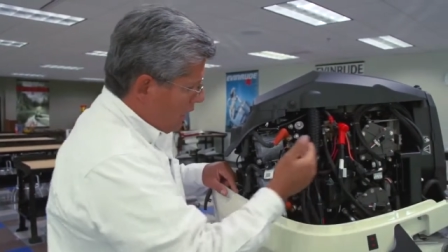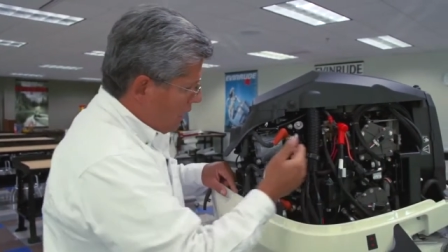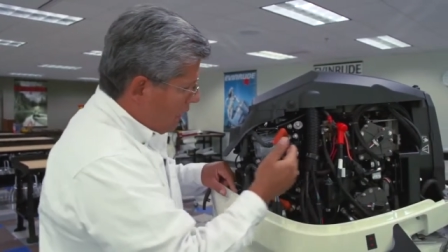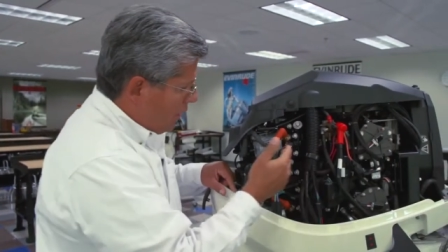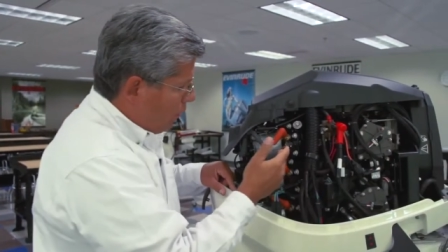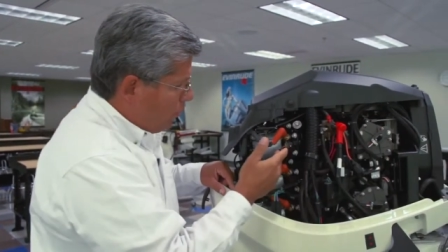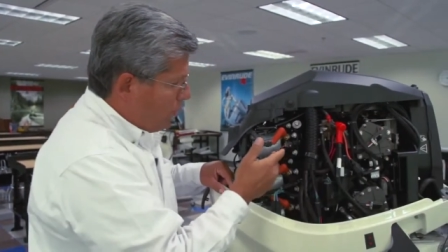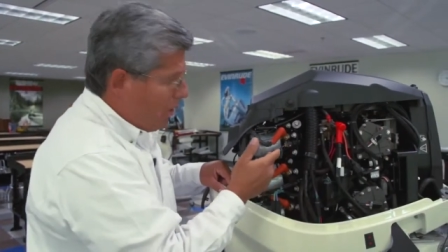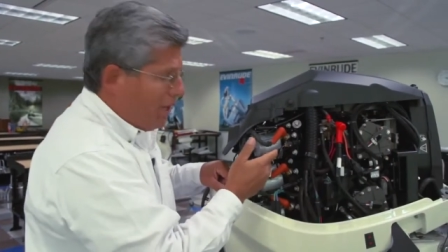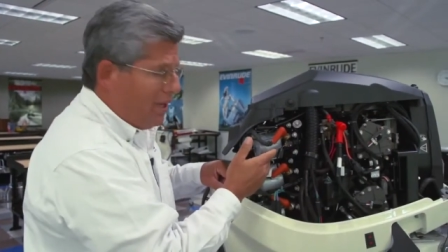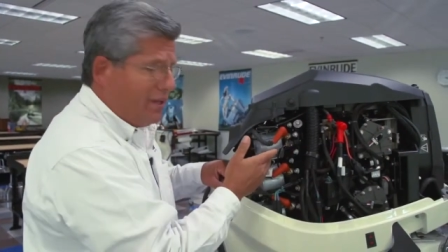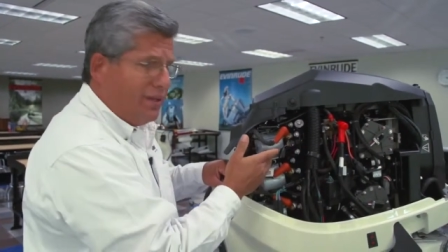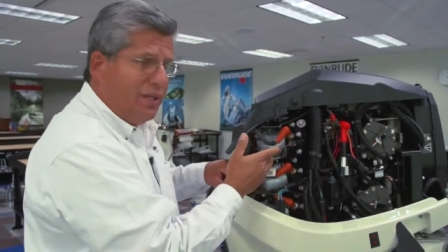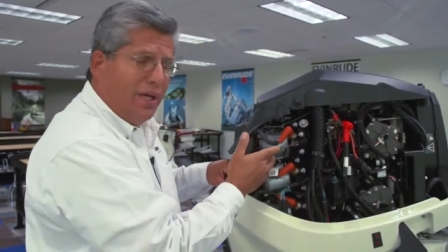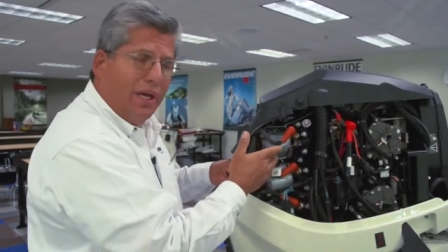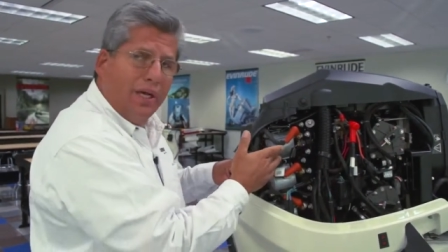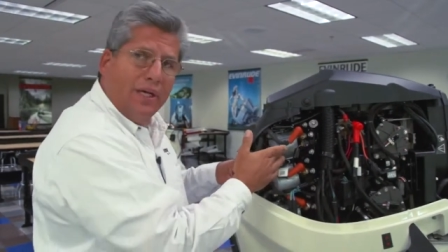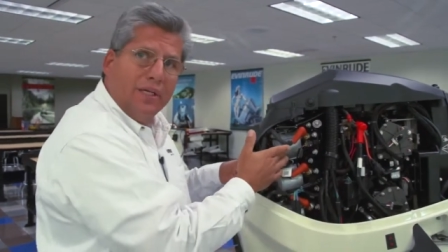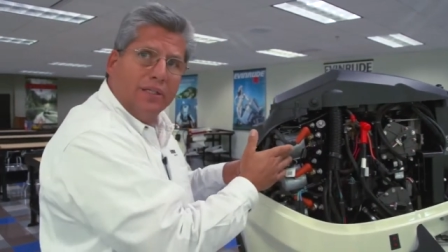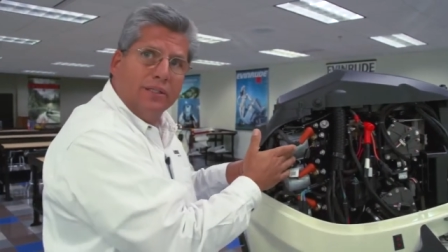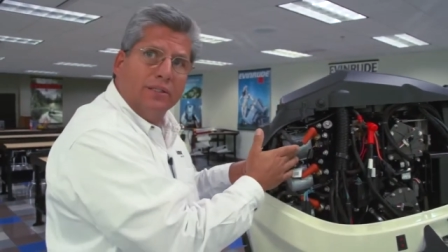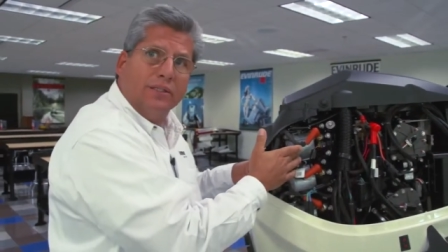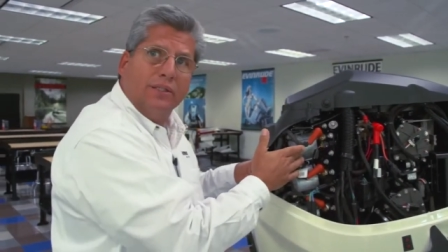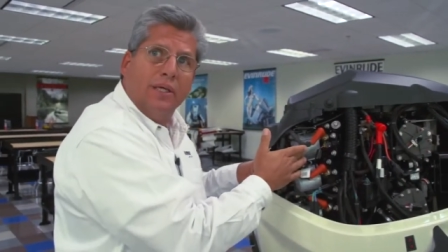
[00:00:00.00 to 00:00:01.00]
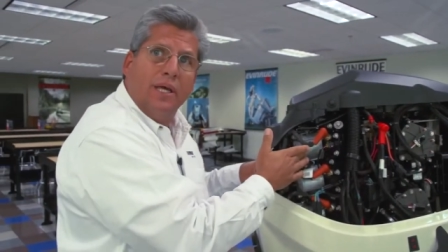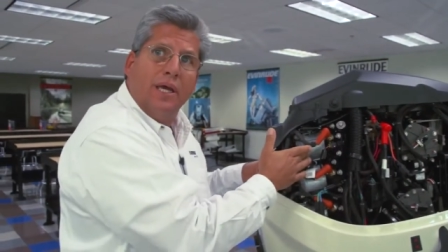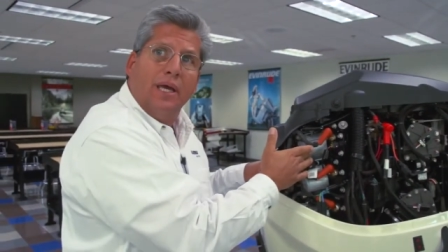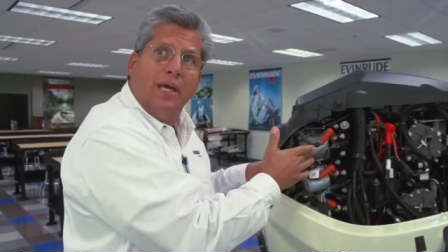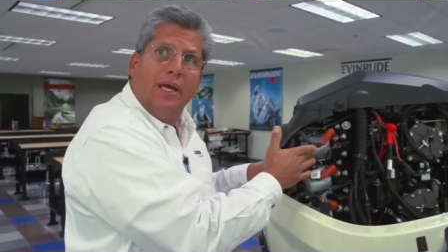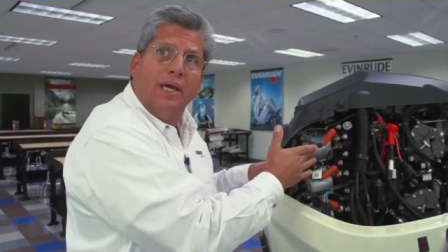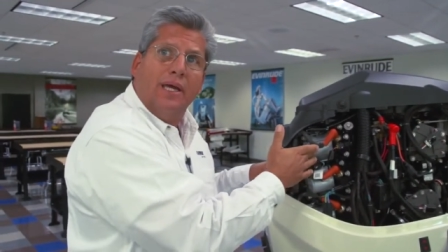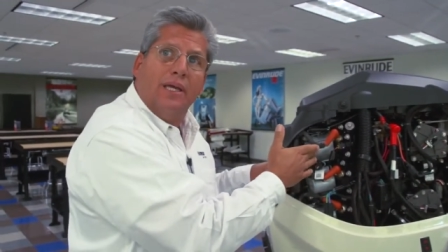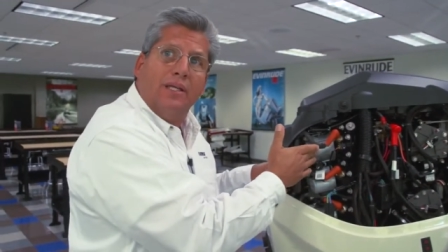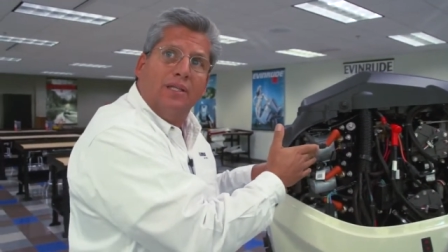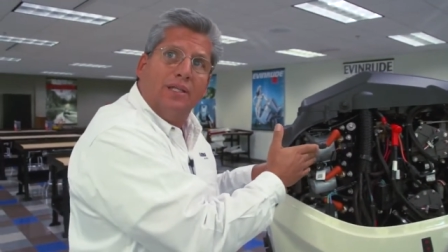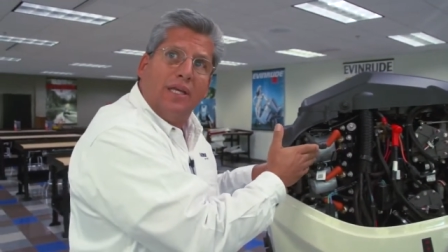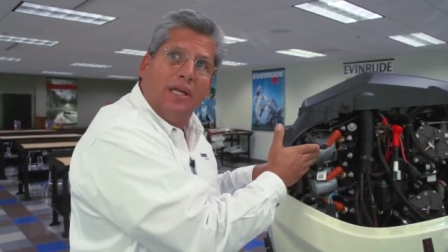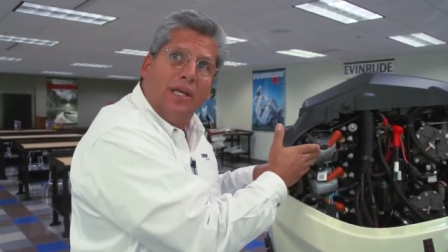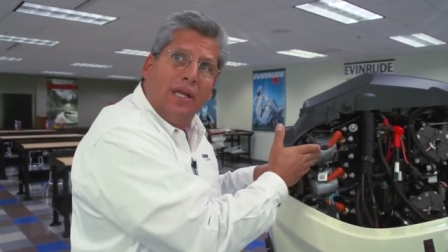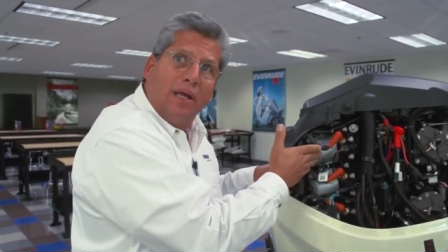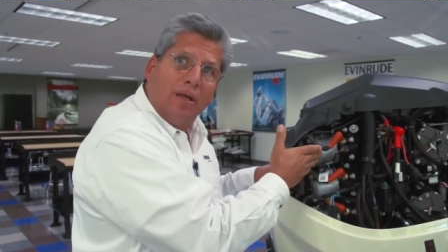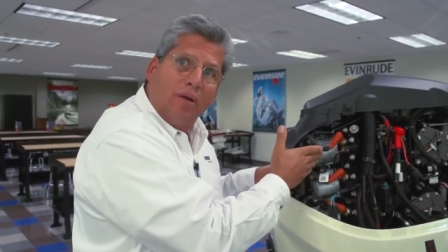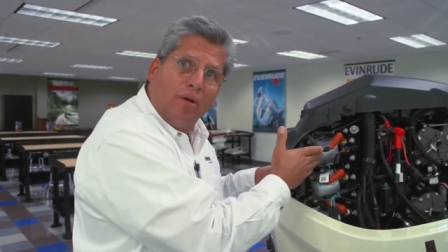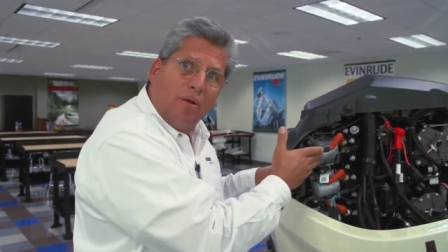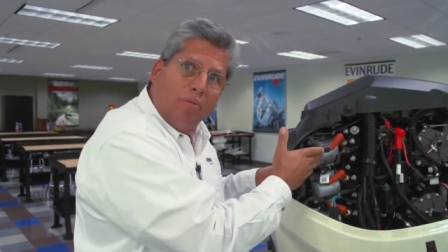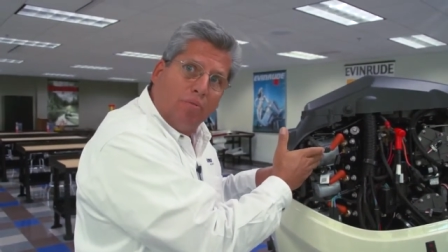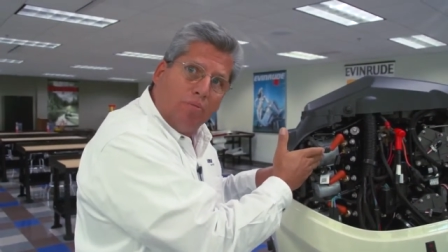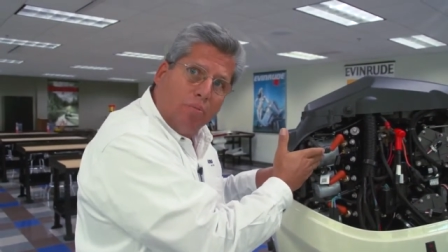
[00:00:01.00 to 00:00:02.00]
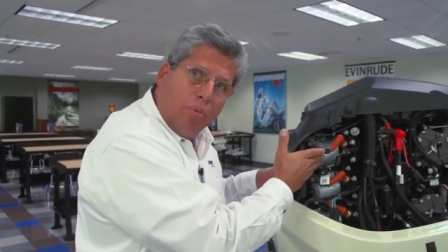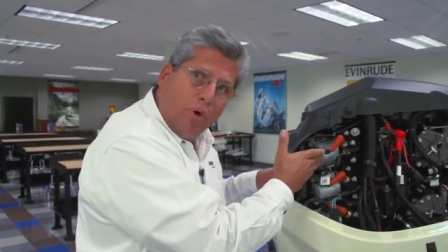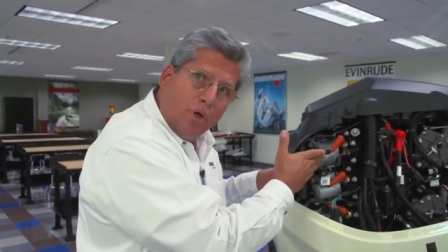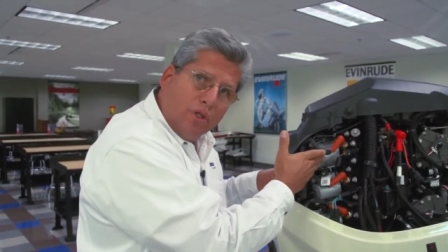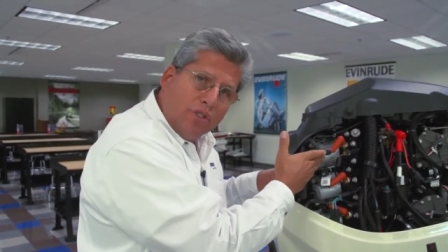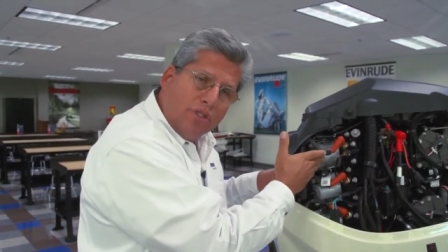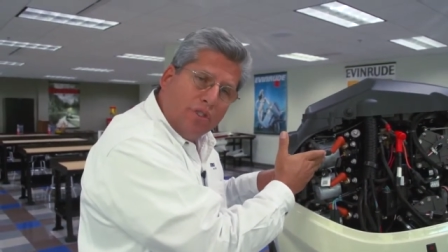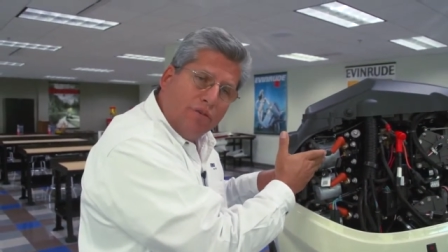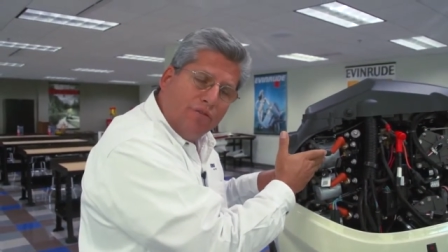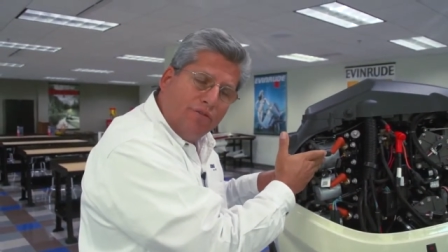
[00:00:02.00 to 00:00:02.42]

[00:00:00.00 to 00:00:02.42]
And what it does is it puts